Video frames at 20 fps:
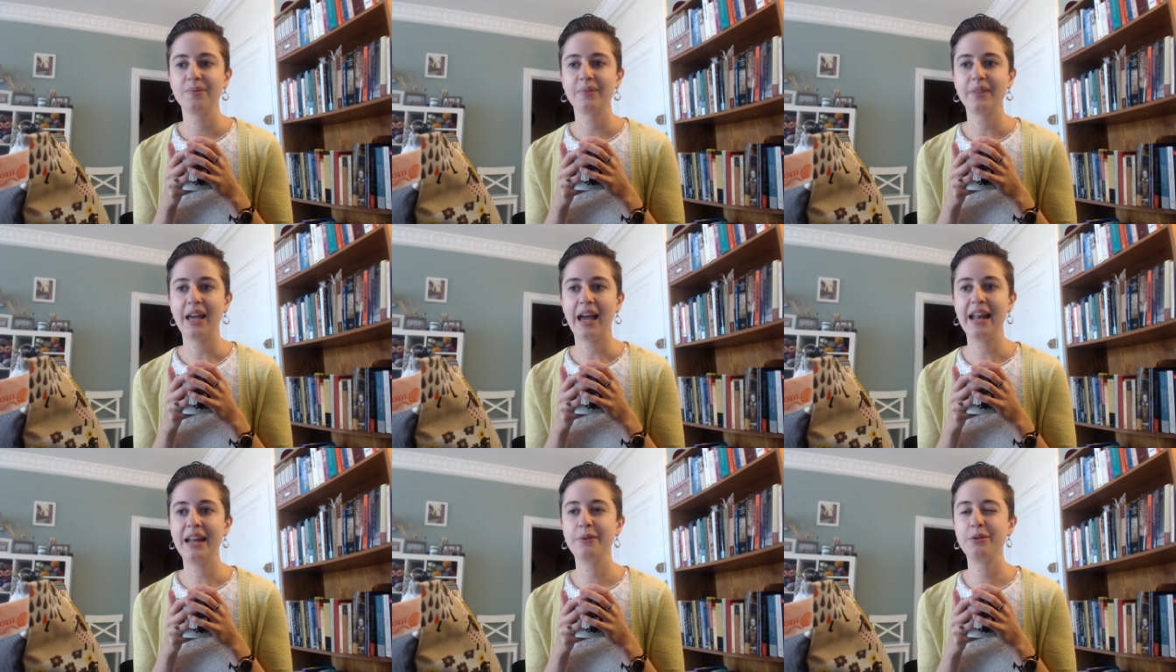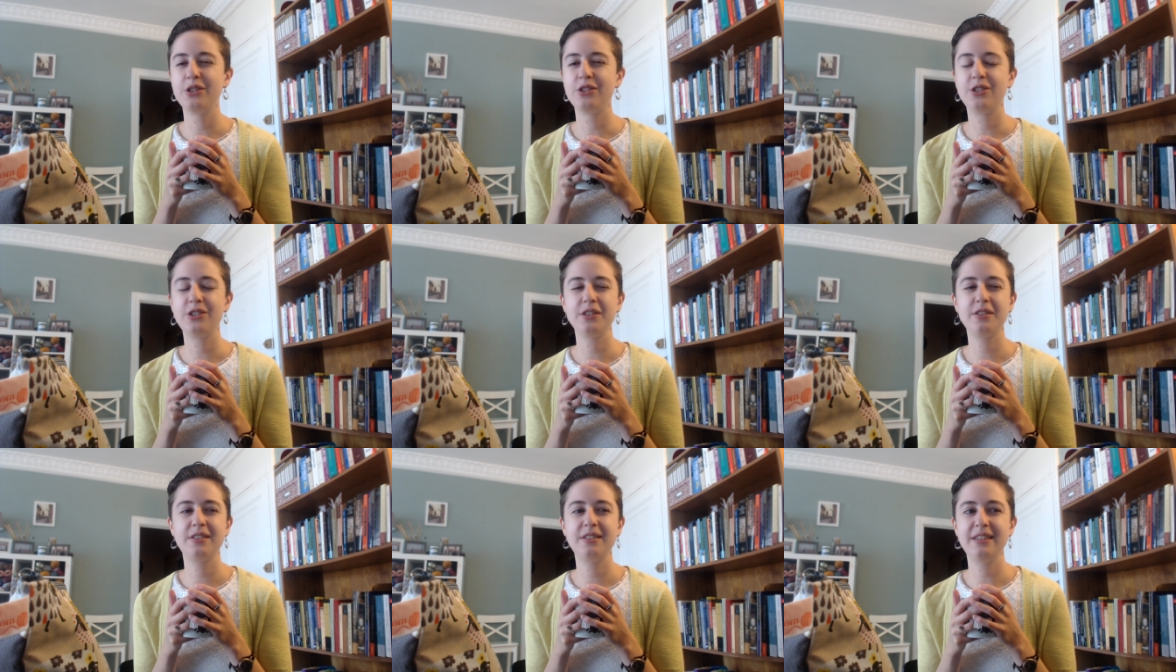and it was
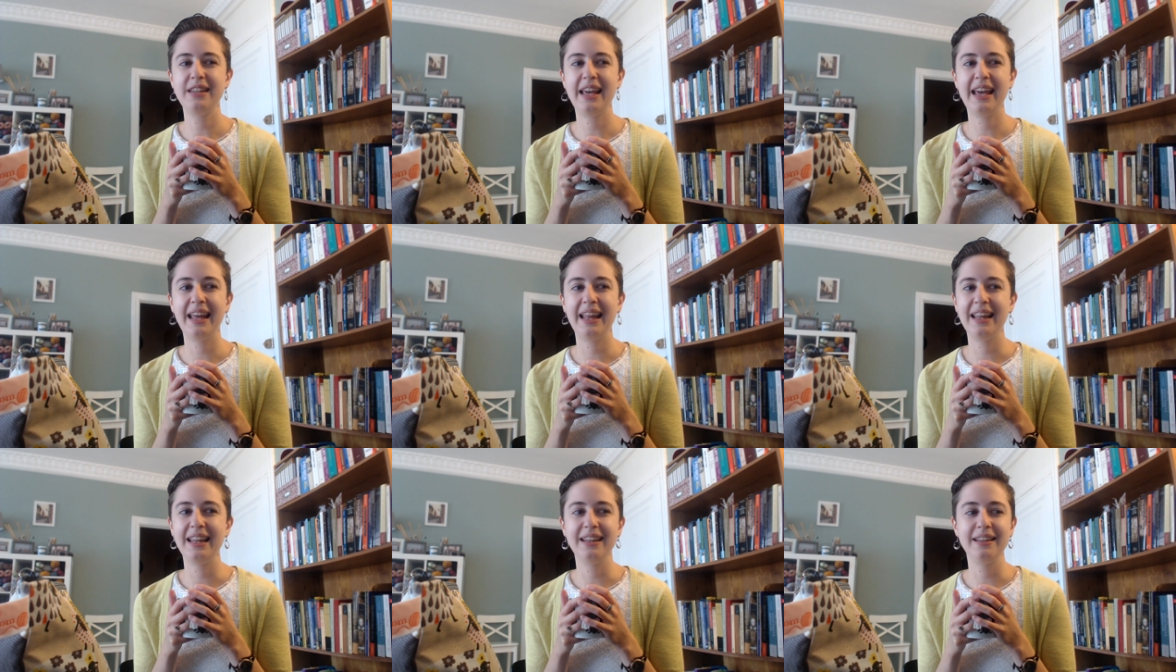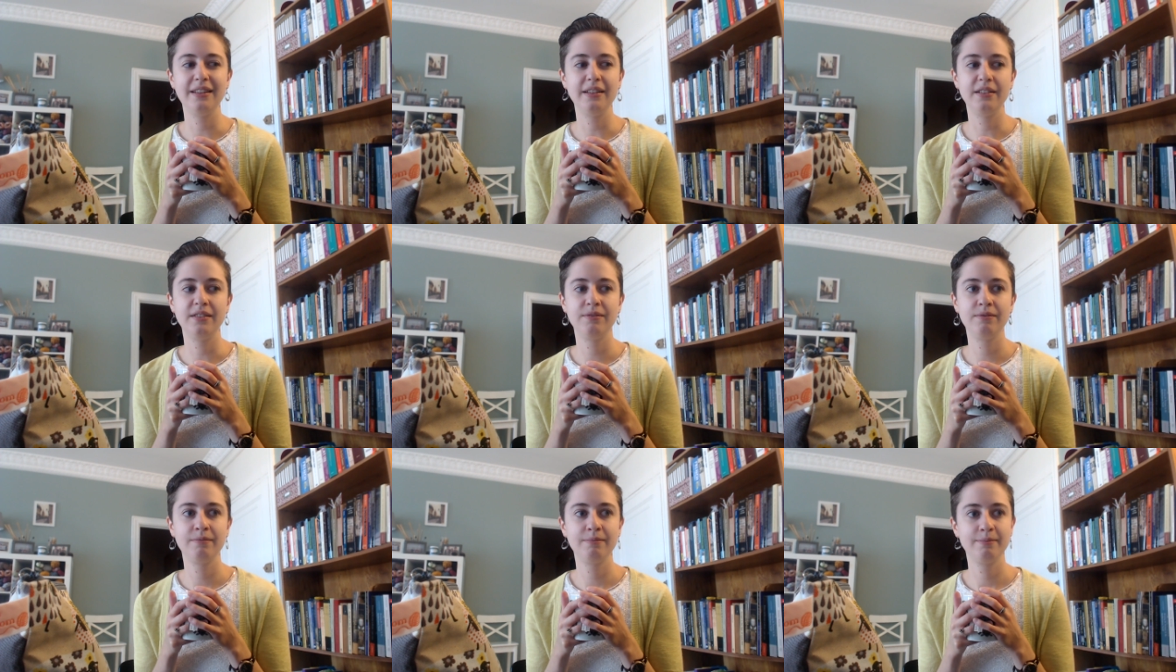just it,
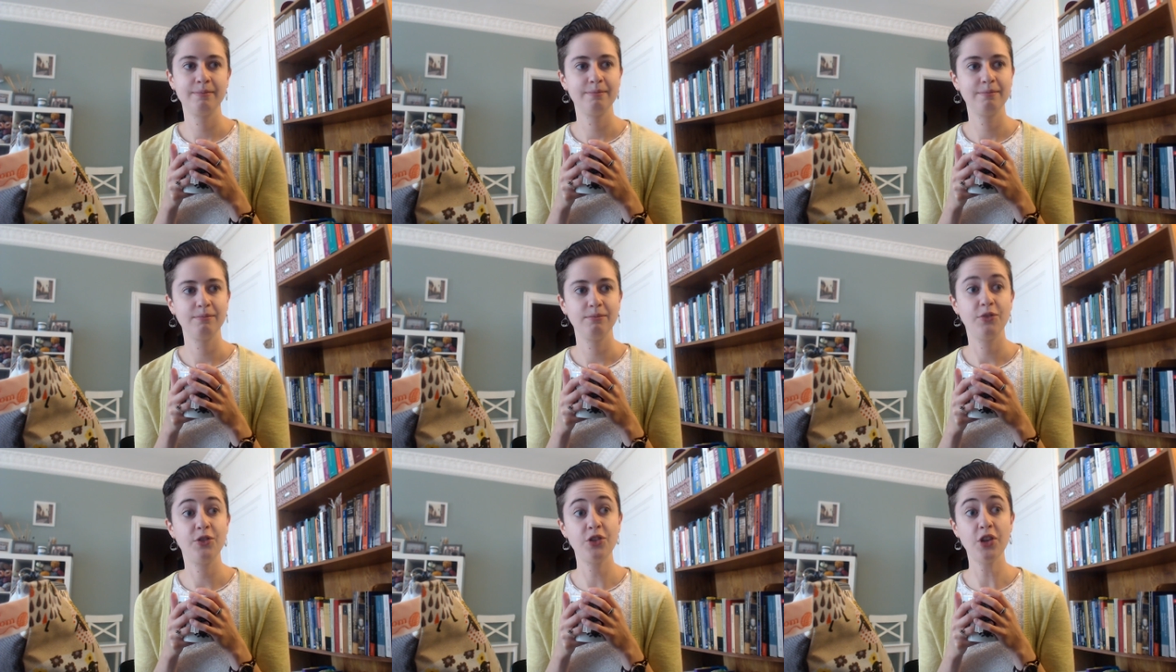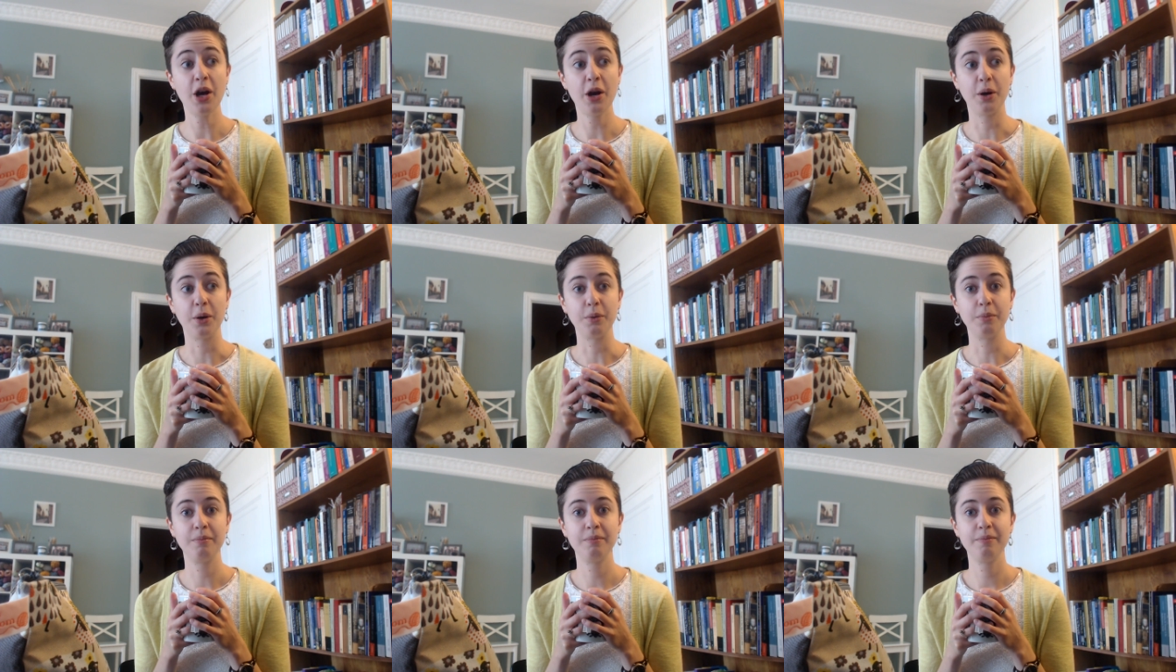
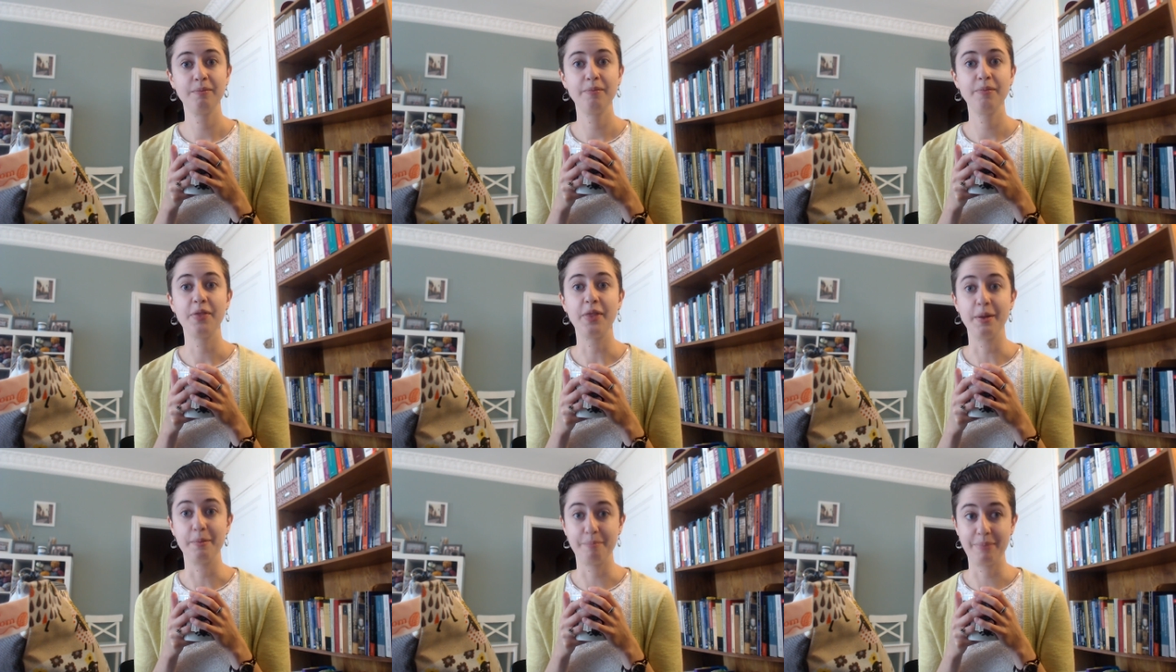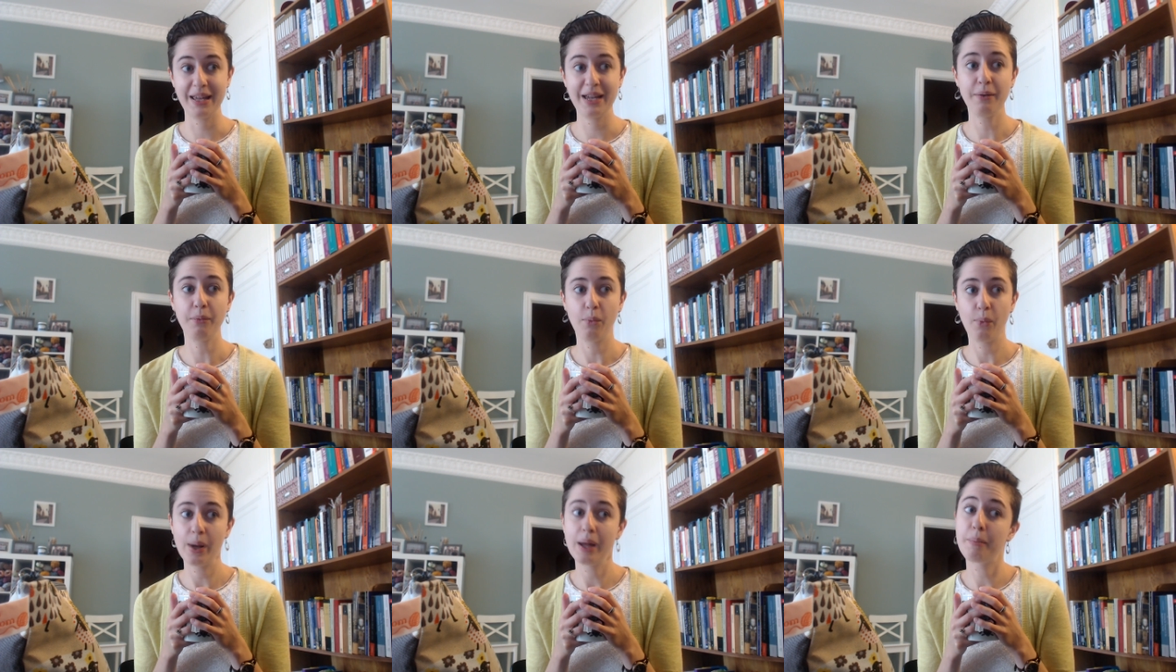so the big
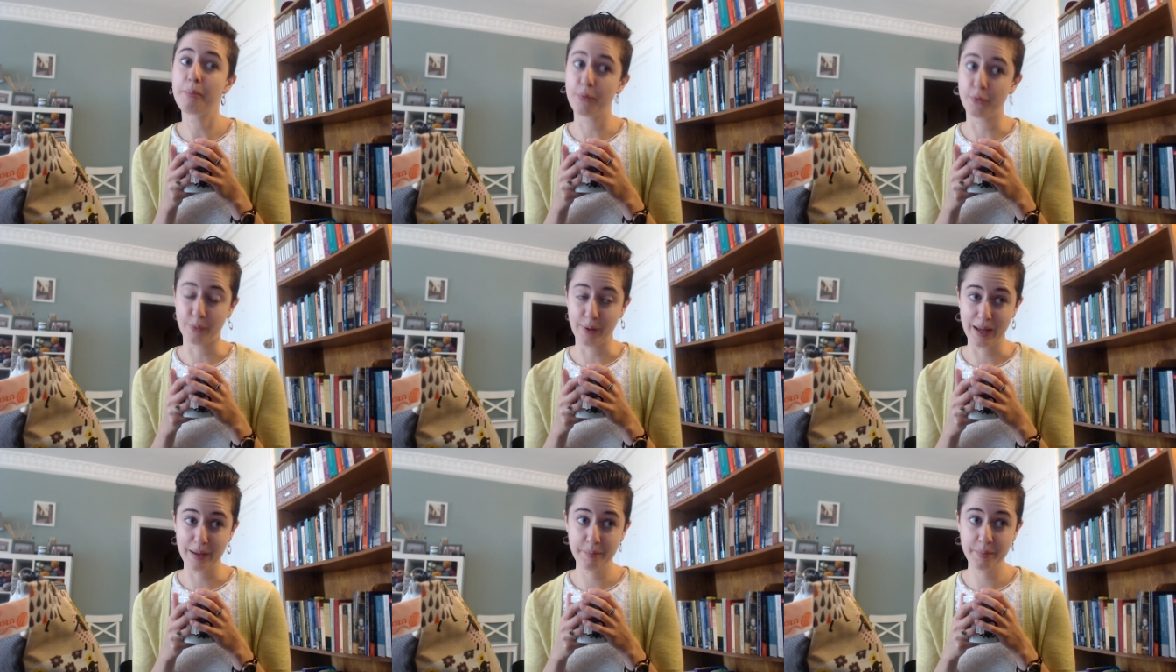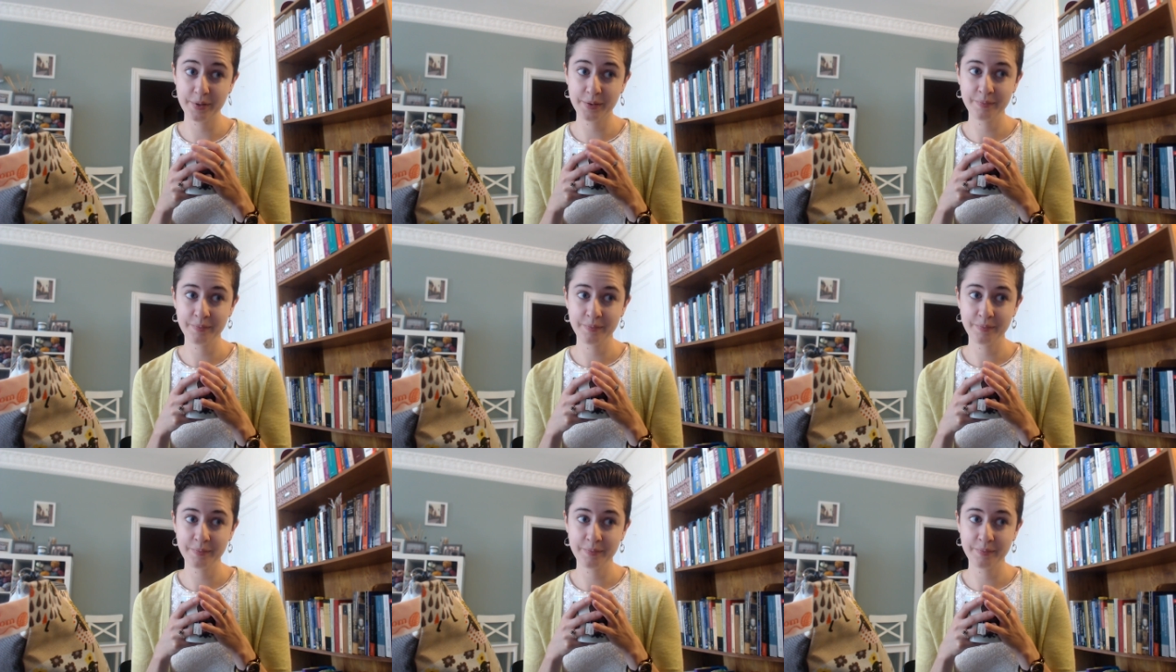WIP rip.